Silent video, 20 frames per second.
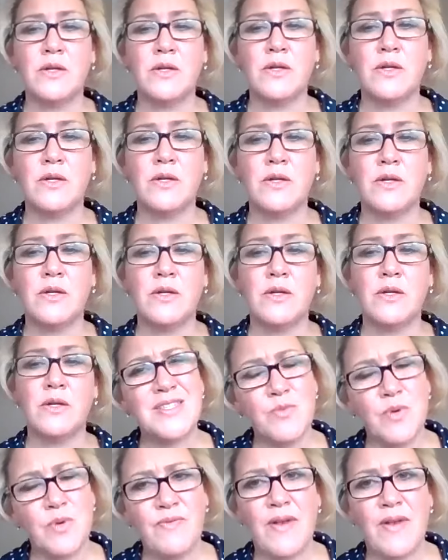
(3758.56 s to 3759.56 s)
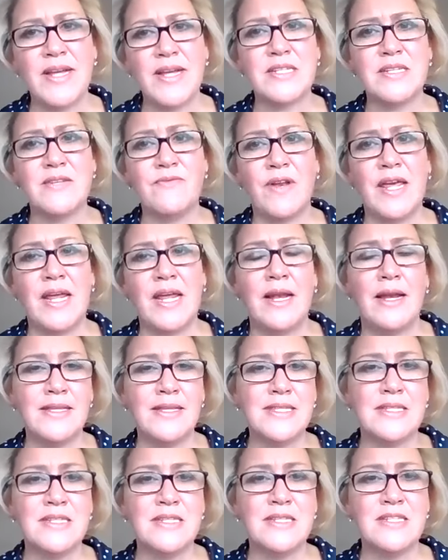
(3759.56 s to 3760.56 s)
I think we just reflectively
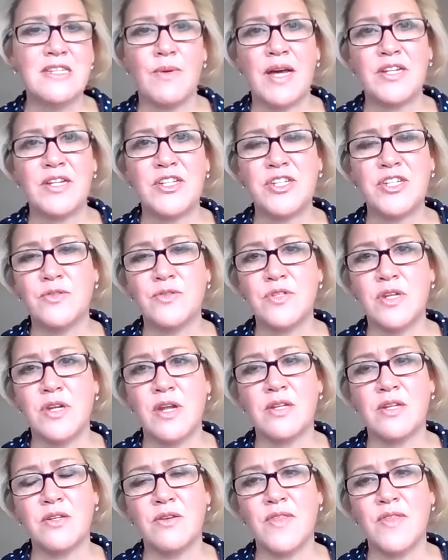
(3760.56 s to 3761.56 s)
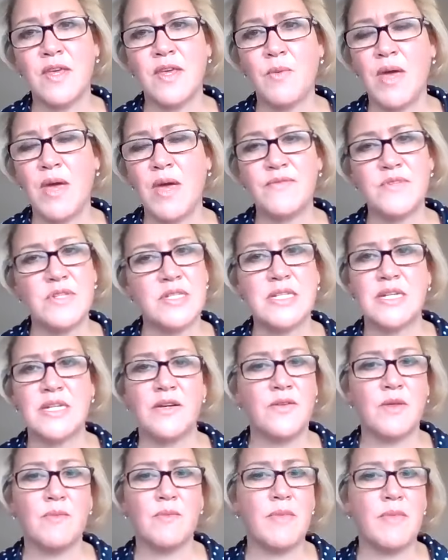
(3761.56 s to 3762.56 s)
listen to our children. I don't think we have to
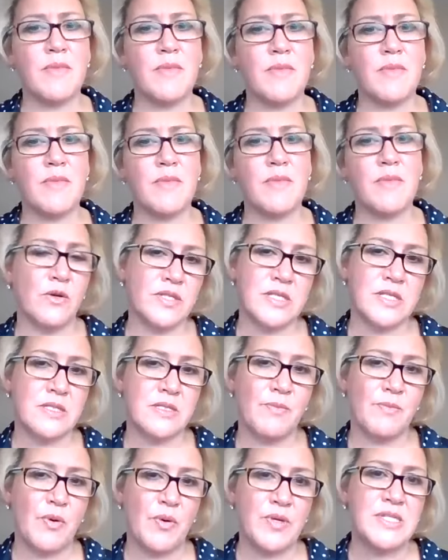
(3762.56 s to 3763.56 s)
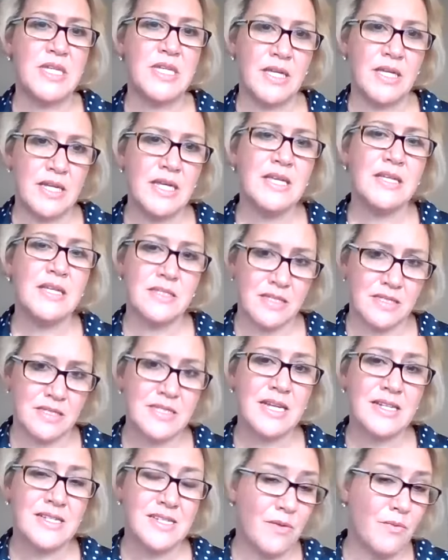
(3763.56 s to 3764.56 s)
tell them that it's not disappointing. It is. It's
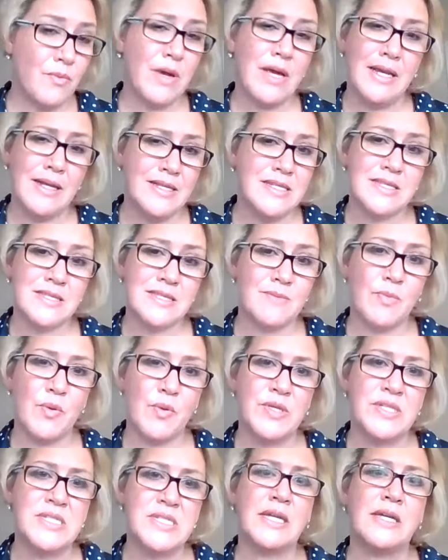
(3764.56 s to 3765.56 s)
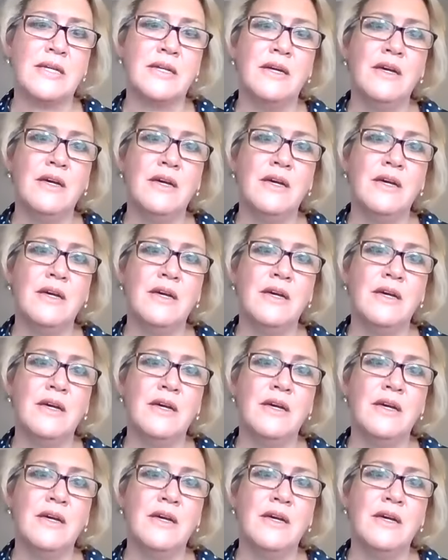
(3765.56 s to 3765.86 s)
actually really disappointing.